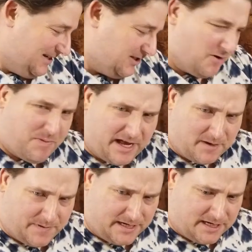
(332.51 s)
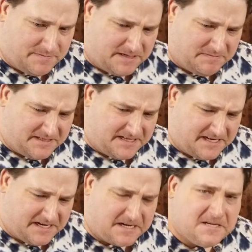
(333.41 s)
There better be yum-yums in
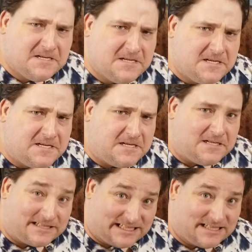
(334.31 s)
here, or